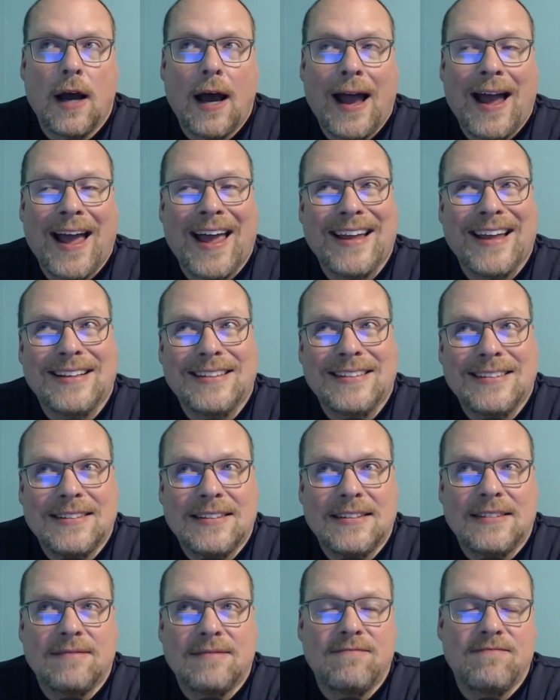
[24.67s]
I
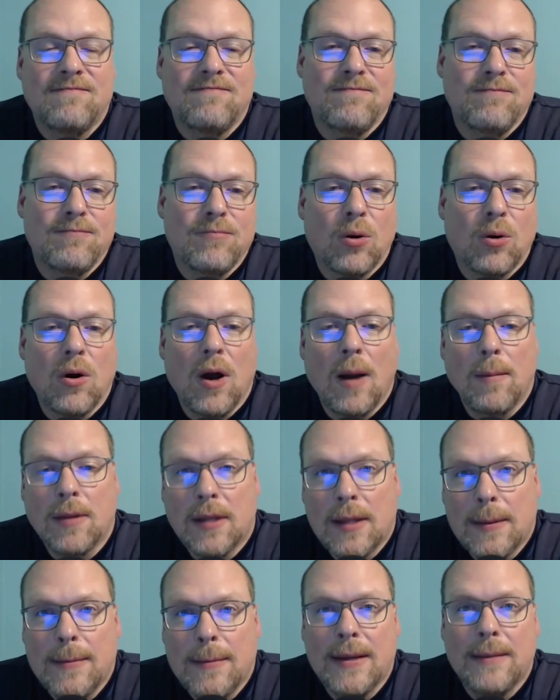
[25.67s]

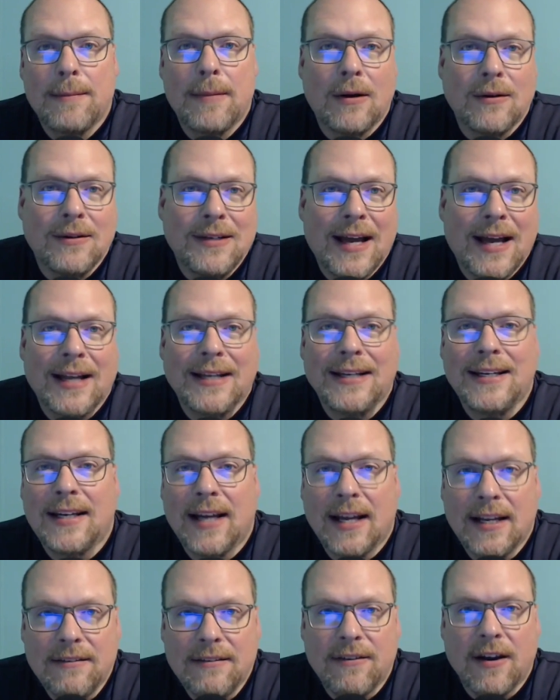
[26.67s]
probably been about 90
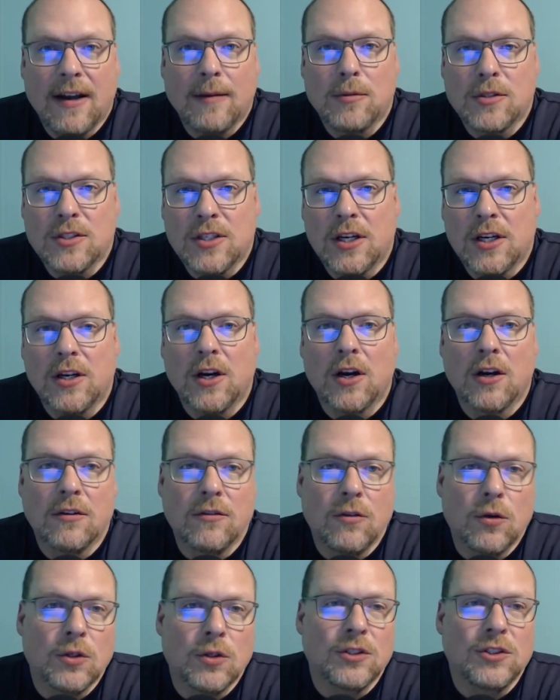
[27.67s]
95%
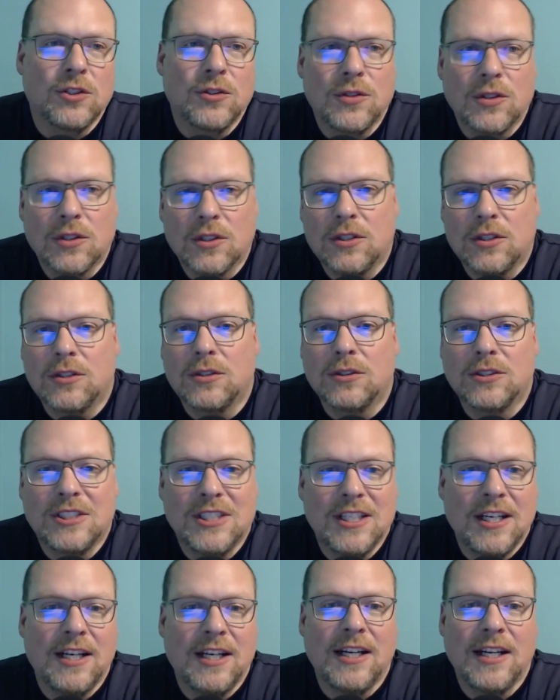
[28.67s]
carnivore and doing a little
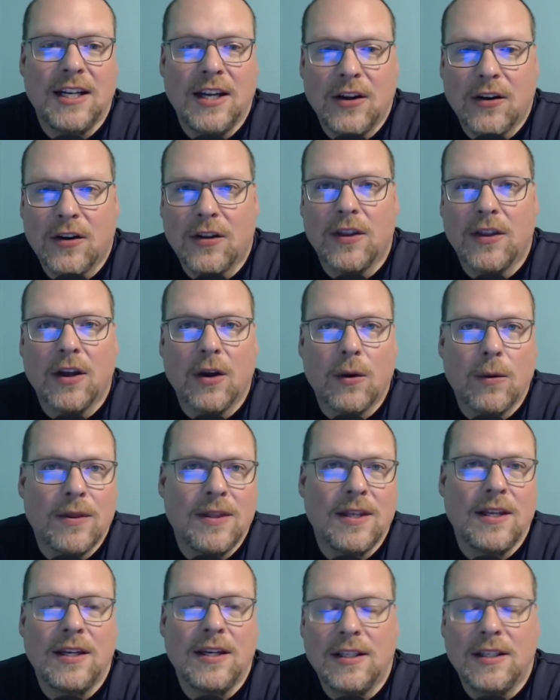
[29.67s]
cheating here and there
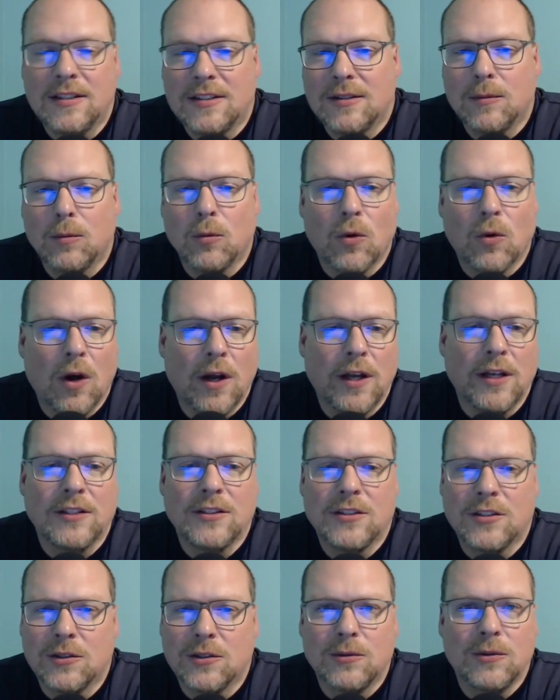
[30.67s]
with eating some
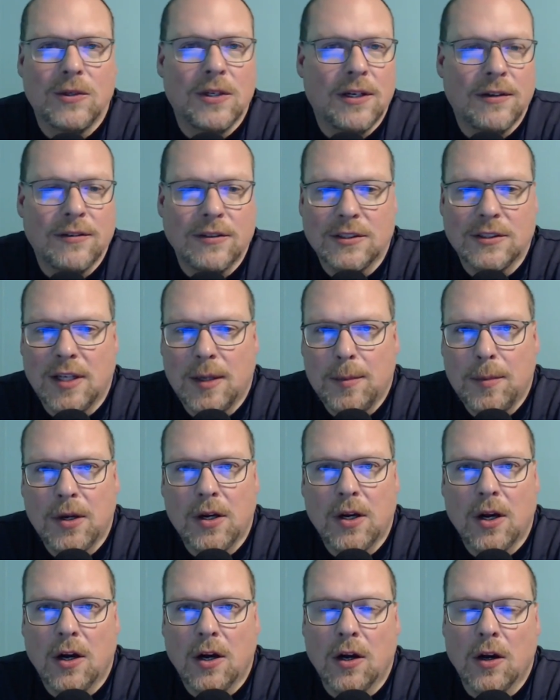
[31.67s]
rice or whatever type
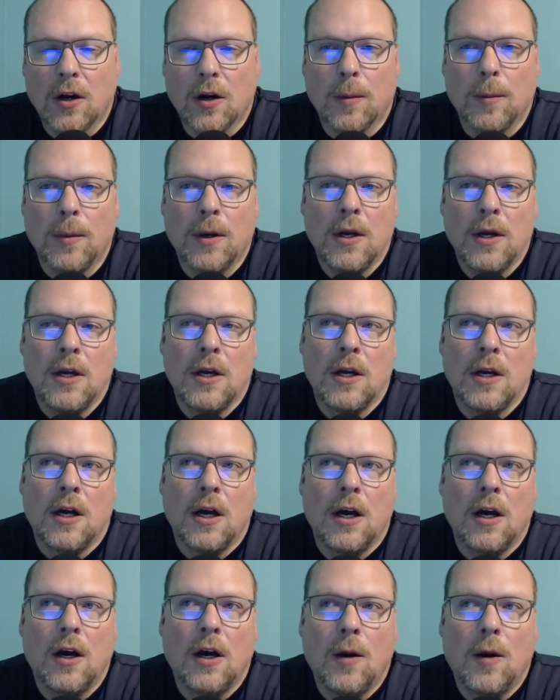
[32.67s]
of carb
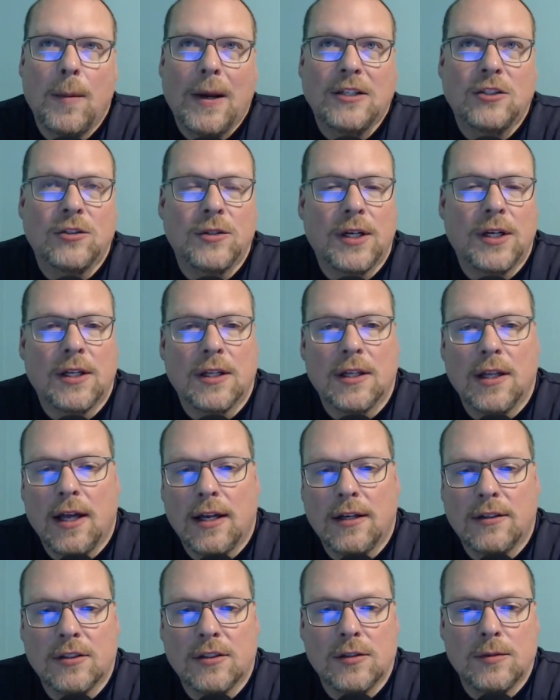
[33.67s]
um, I drink a
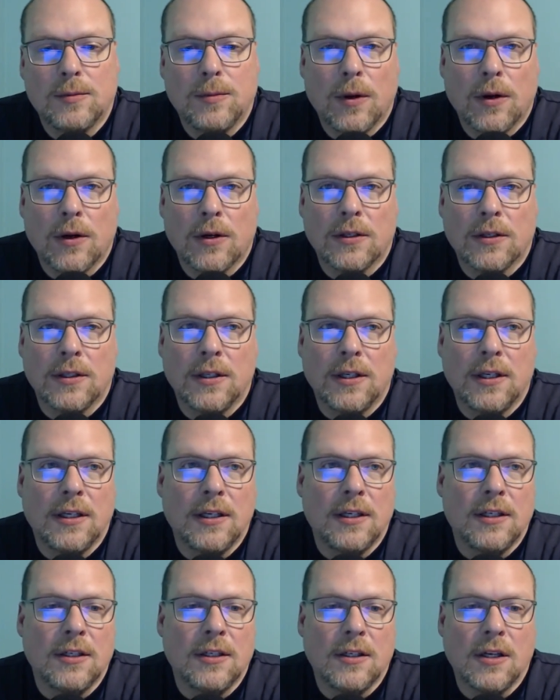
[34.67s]
lot of
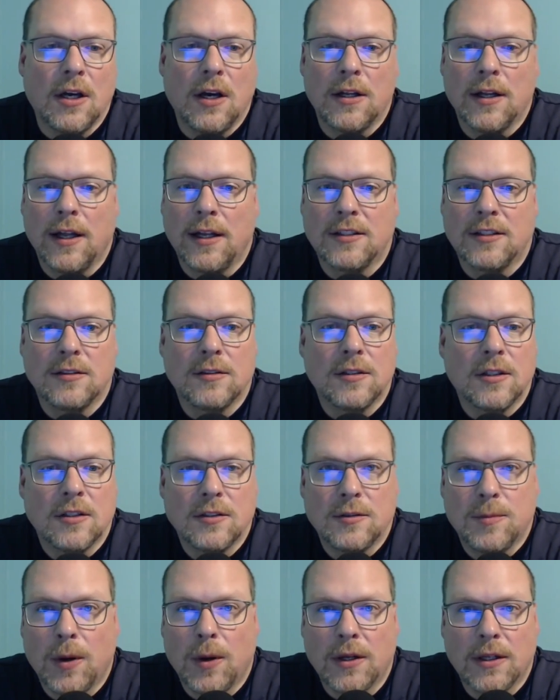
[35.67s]
sparkling, like
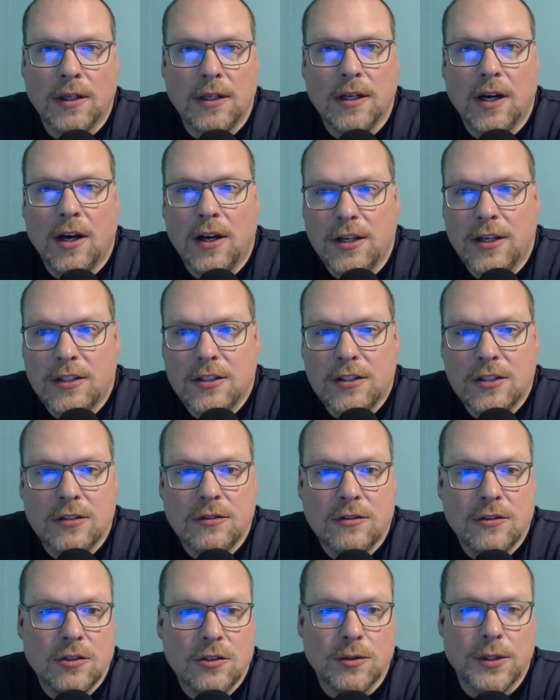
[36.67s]
sparkling
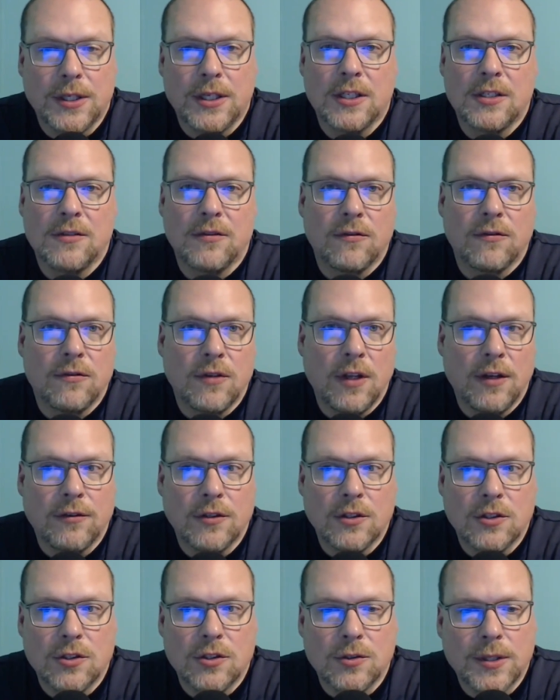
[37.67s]
ice drinks,
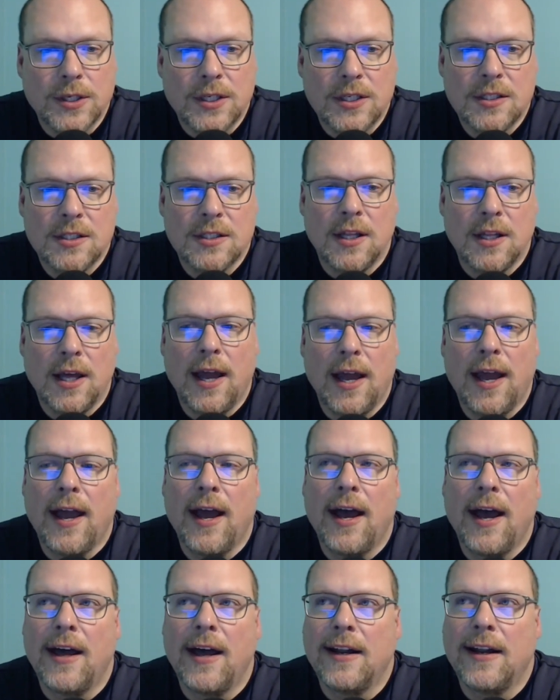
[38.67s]
flavored drinks that
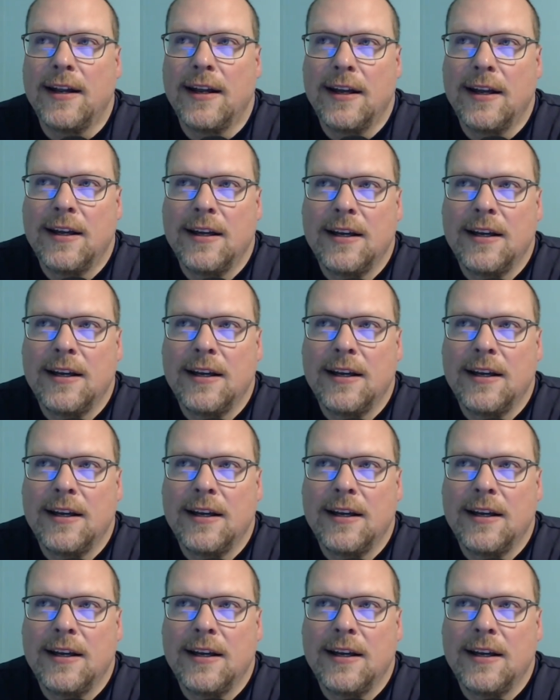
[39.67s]
had